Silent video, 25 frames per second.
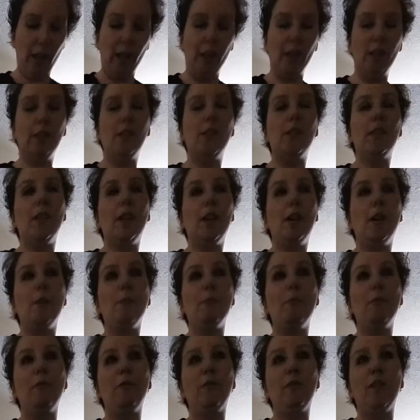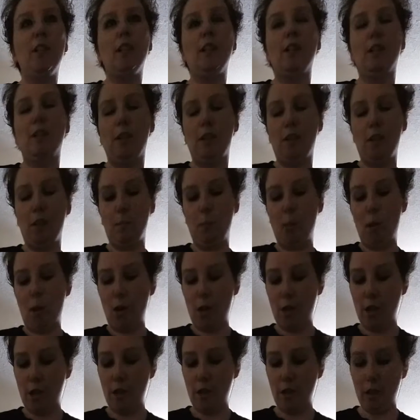This movie
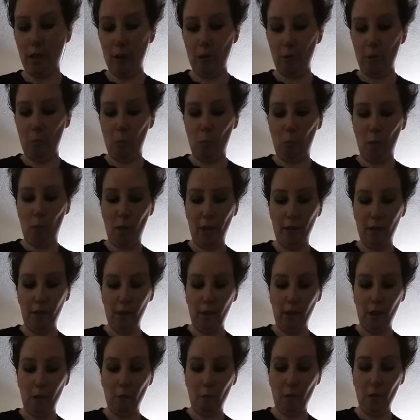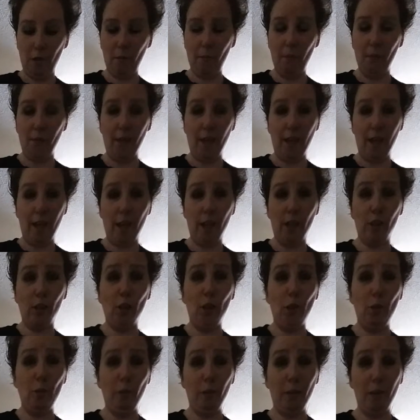spawned 1 sequel and
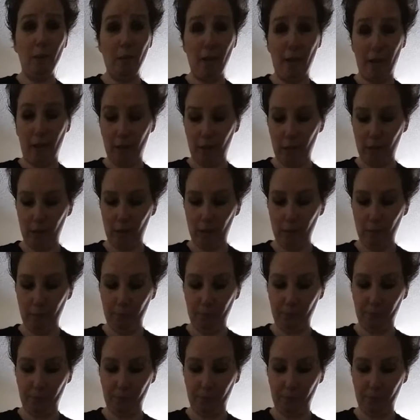2 remakes.